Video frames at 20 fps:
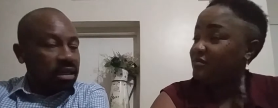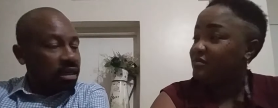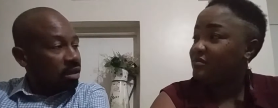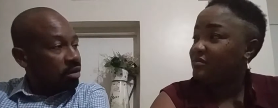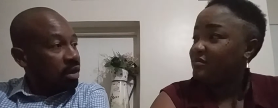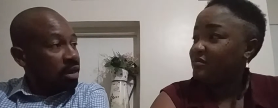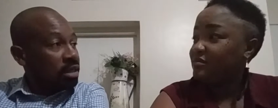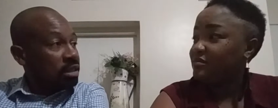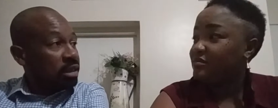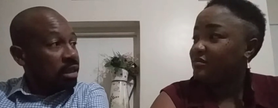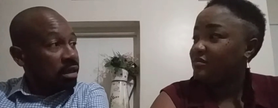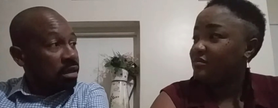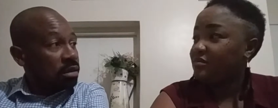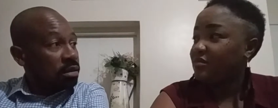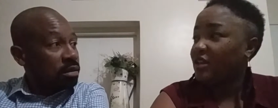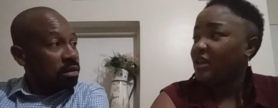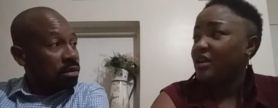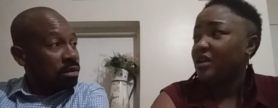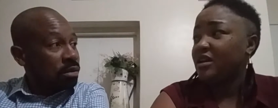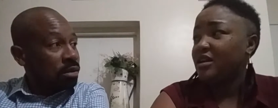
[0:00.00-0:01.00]
Speaker 1: a
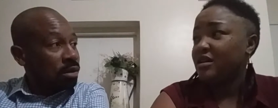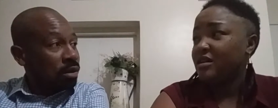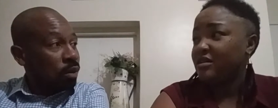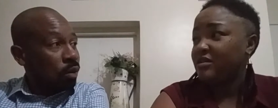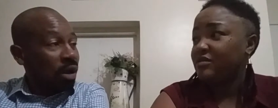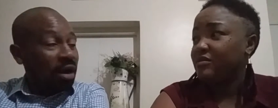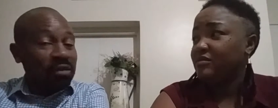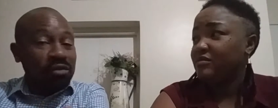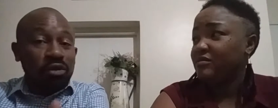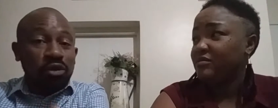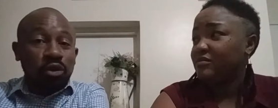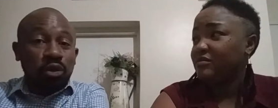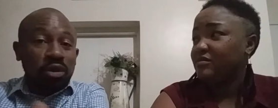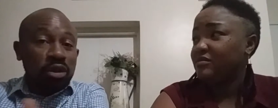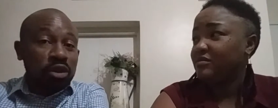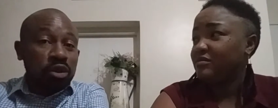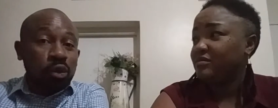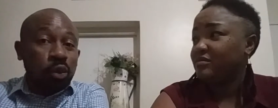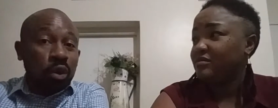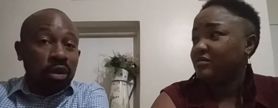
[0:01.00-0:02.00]
grandchild, yeah. who have to do
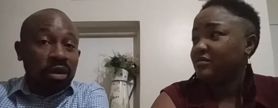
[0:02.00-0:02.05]
the school